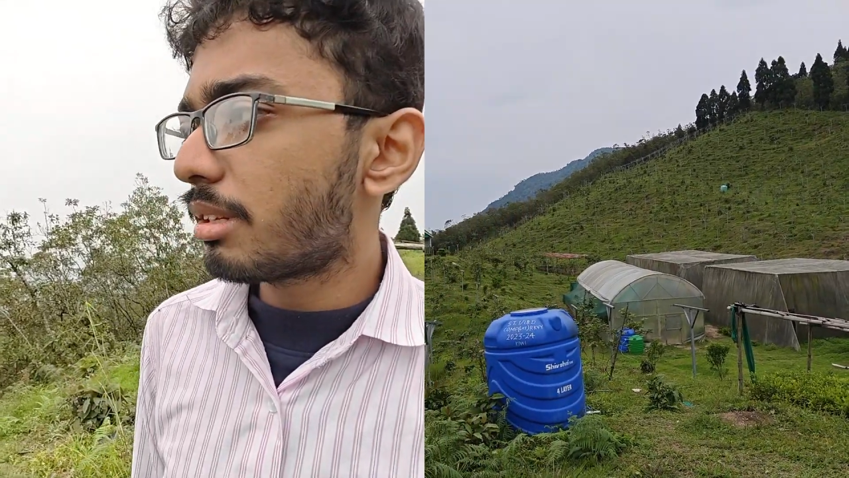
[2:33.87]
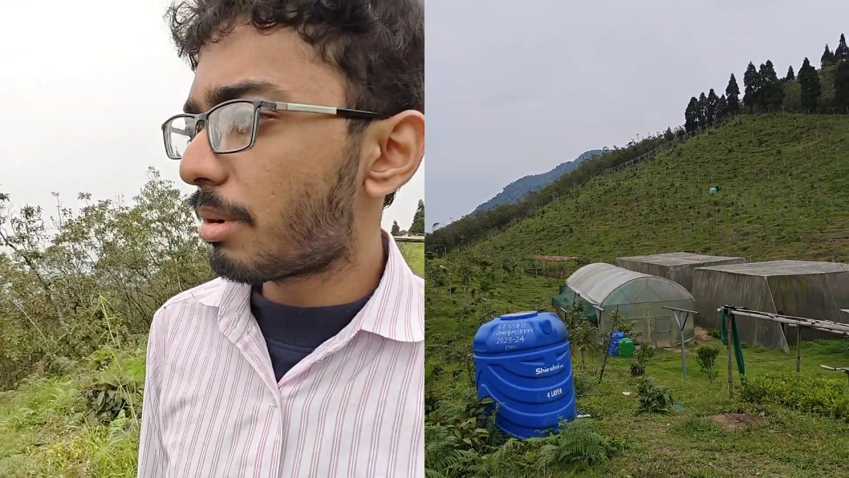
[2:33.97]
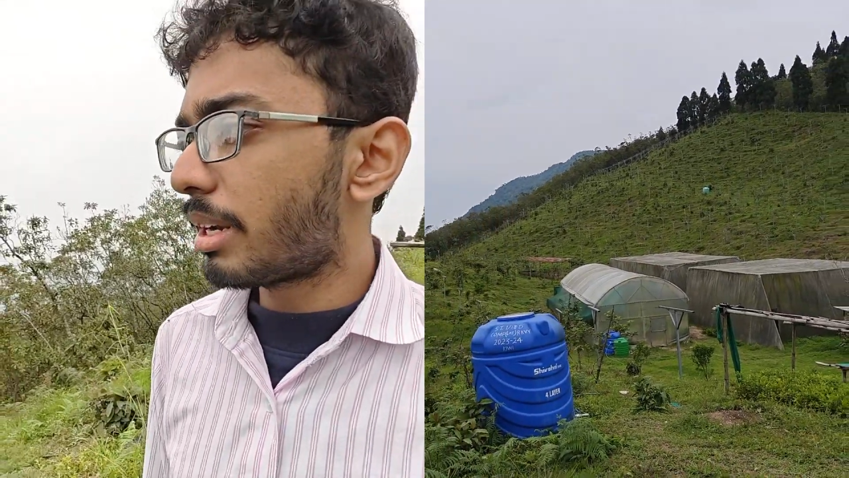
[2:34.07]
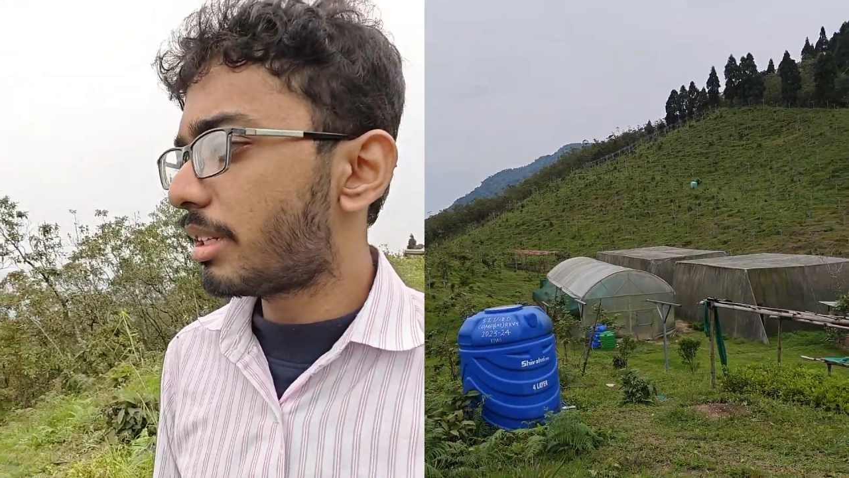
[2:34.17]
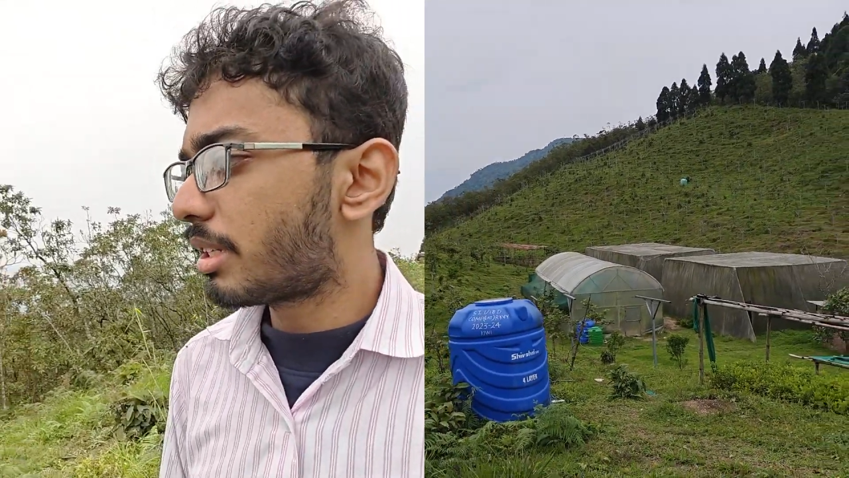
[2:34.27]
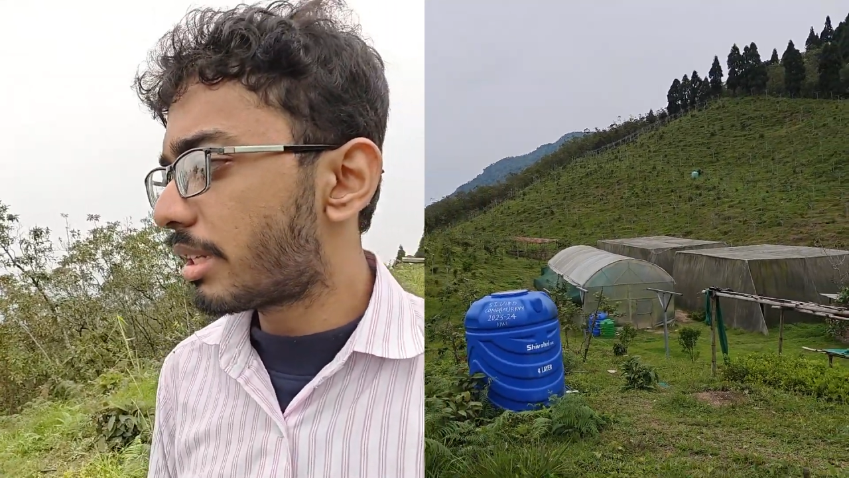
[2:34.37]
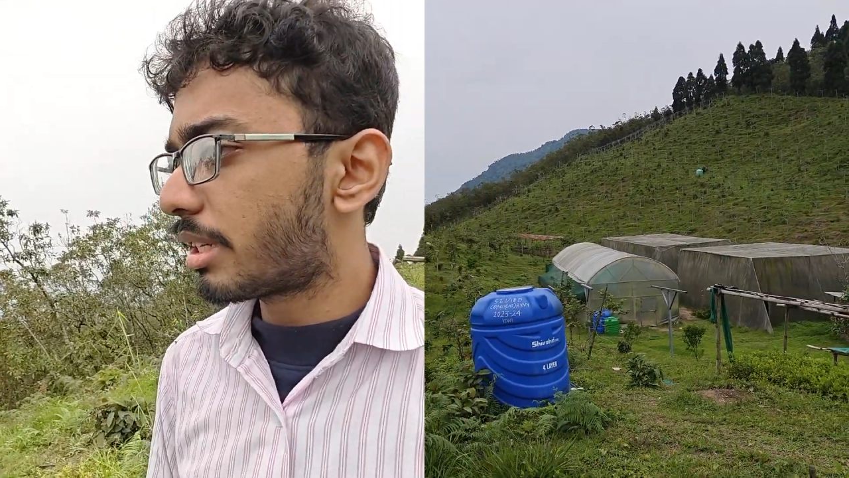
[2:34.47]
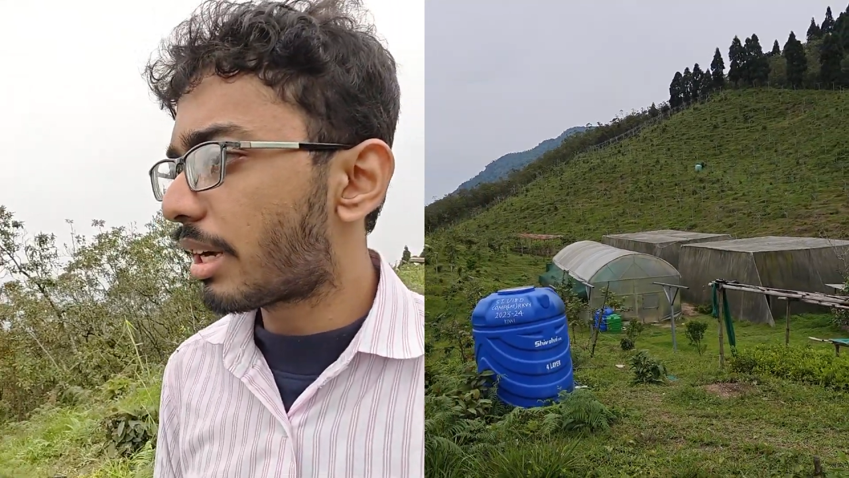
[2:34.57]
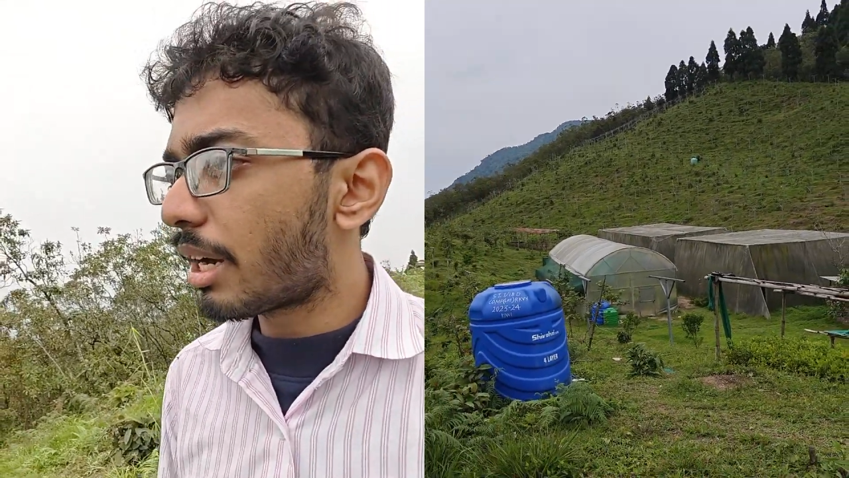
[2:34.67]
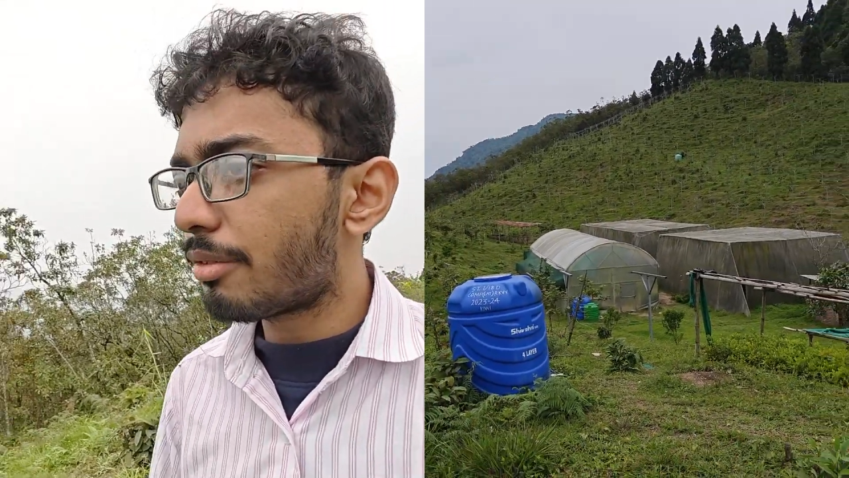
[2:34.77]
And it's
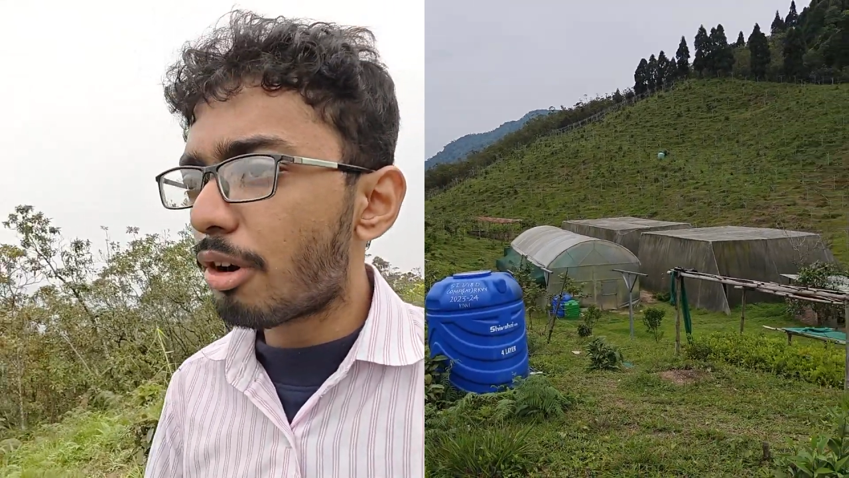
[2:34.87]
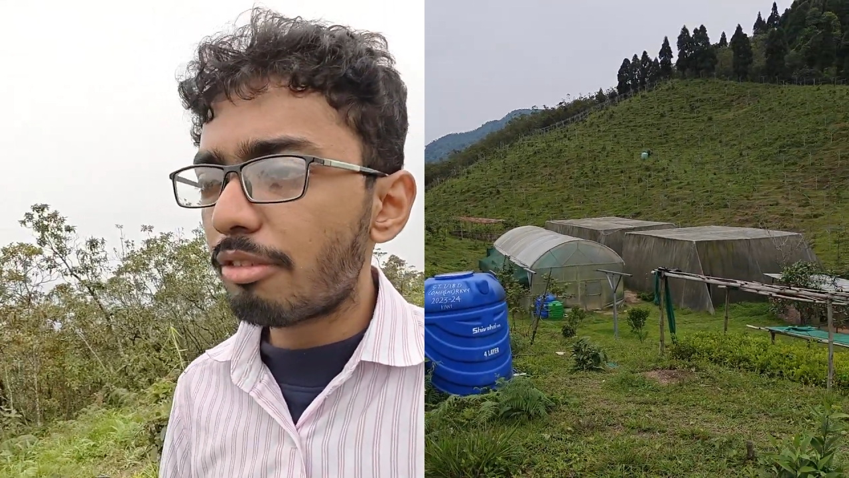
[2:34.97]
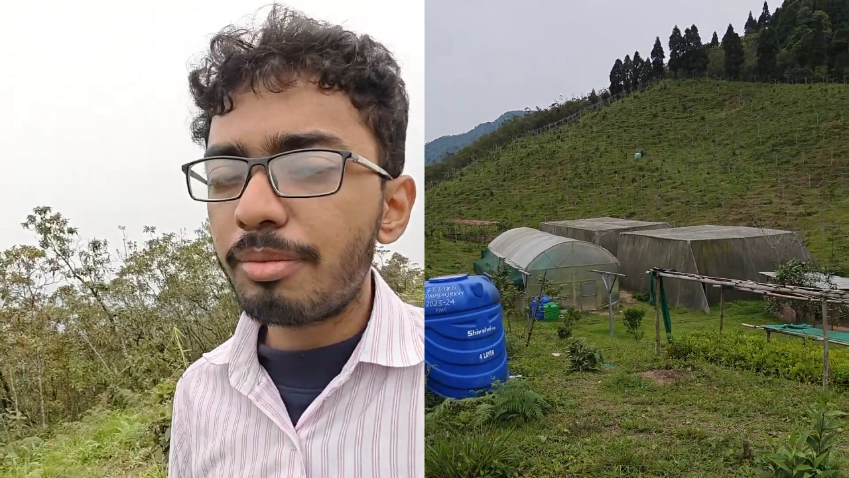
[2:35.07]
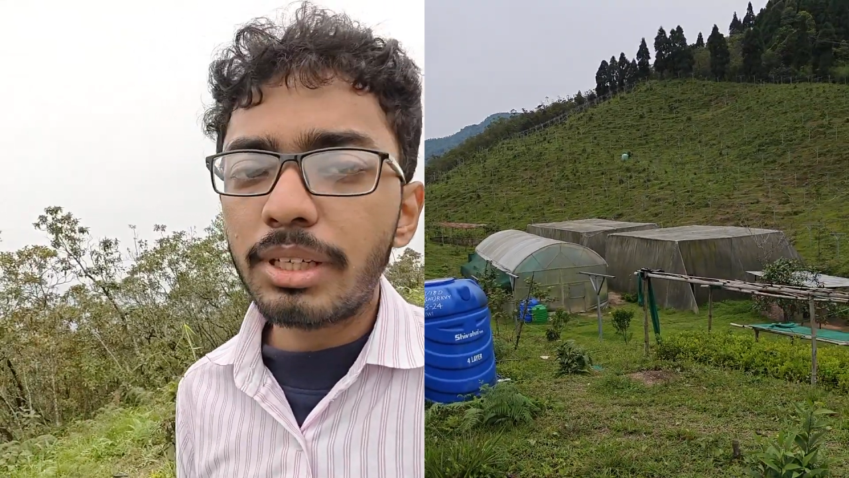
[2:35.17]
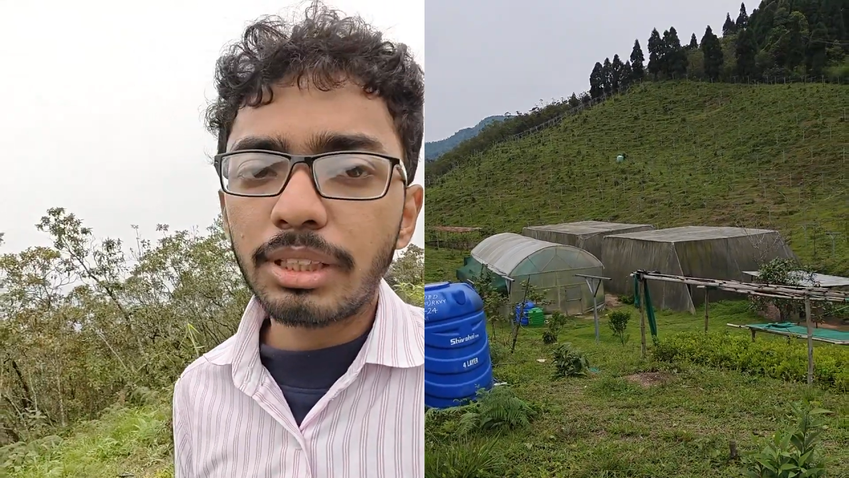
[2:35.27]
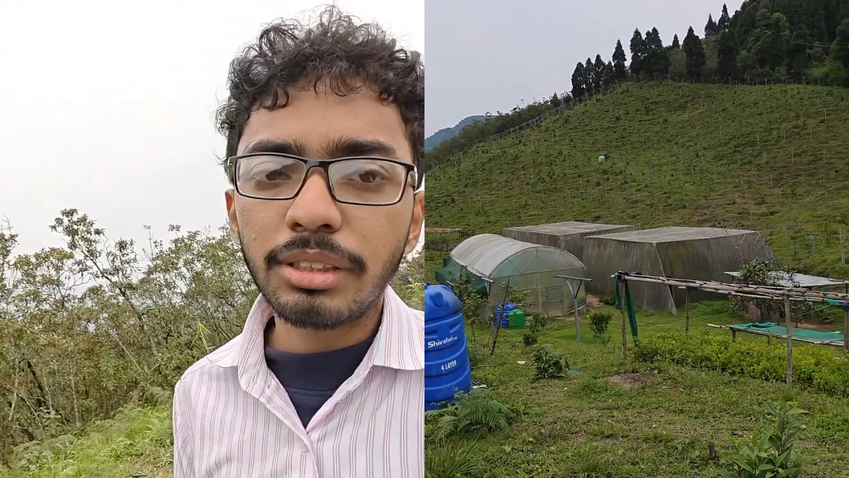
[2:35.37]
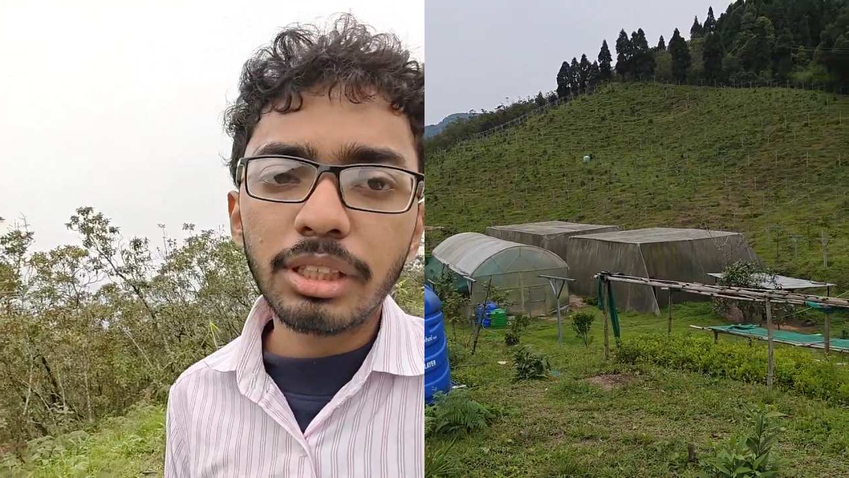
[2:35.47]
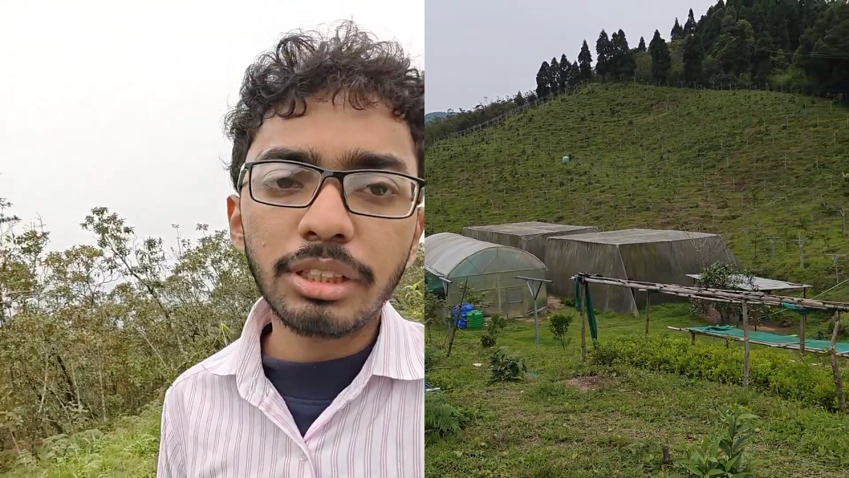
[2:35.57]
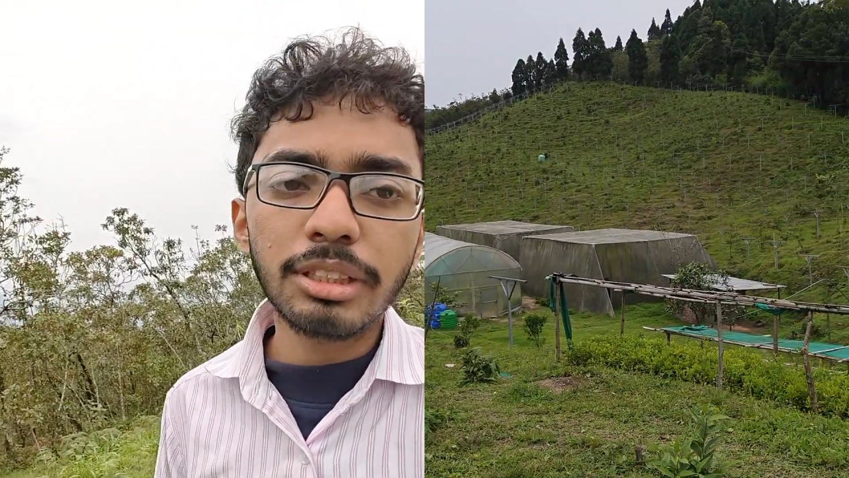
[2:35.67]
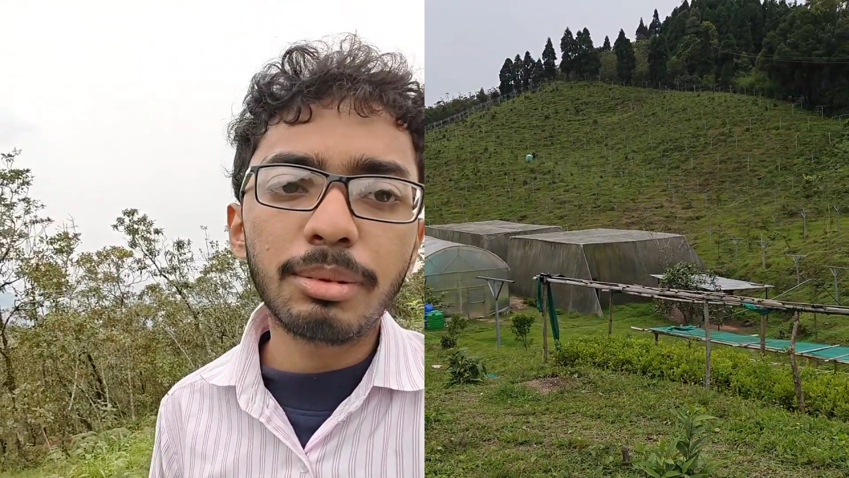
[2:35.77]
a kind of offbeat destinations,